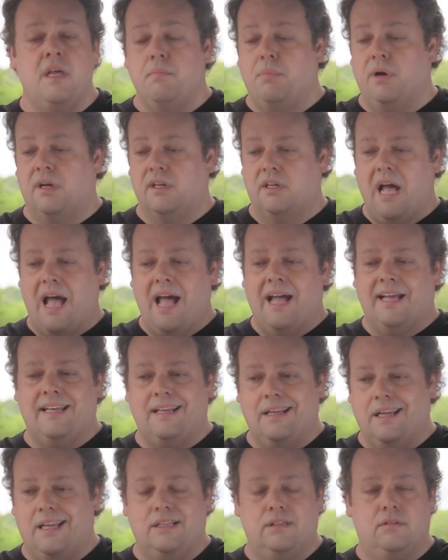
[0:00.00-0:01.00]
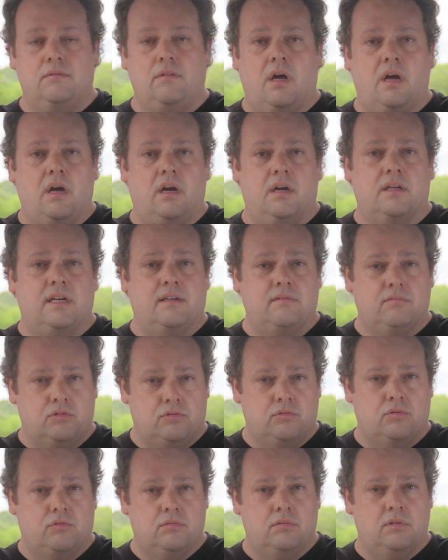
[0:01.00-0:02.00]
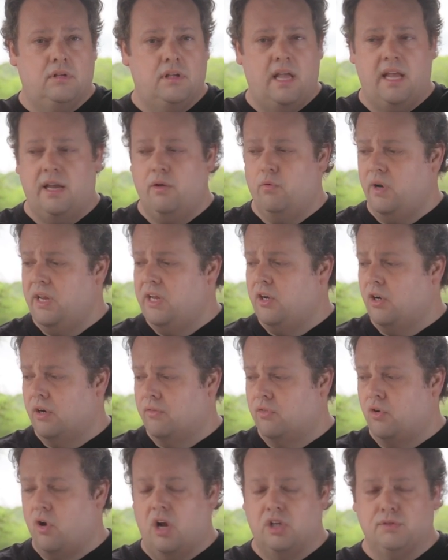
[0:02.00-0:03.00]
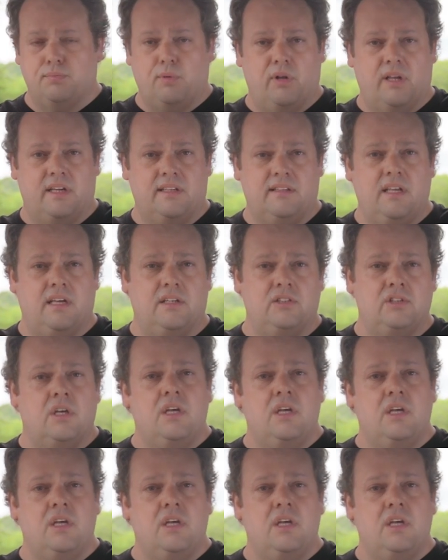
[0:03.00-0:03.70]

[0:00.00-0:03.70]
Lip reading: But cocking a recurve crossbow like this,